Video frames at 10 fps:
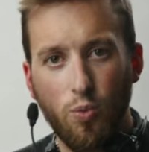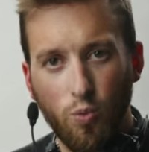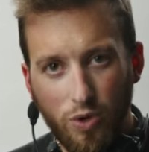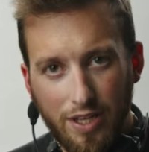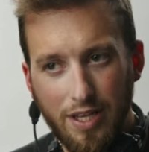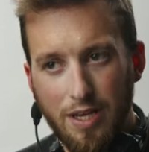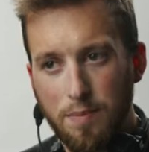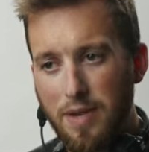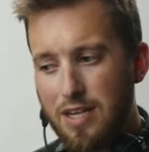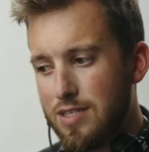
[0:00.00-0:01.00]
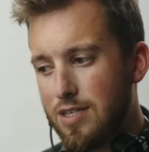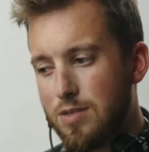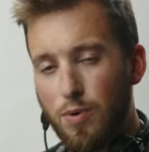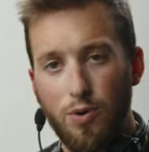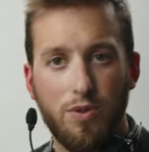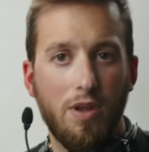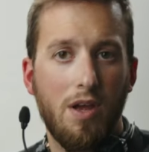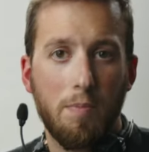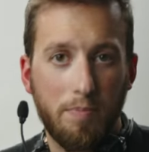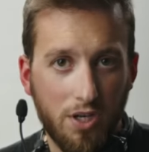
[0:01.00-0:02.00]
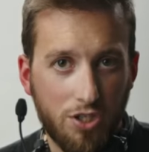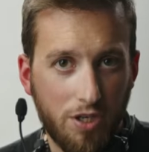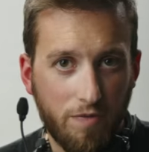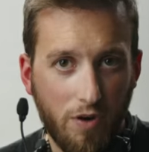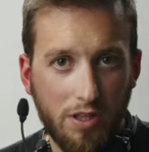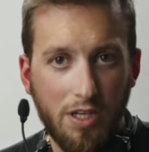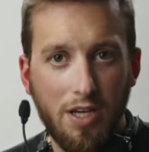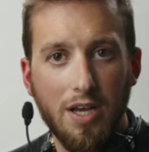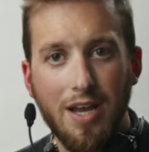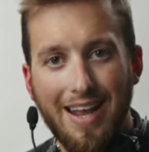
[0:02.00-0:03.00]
really makes it both budget friendly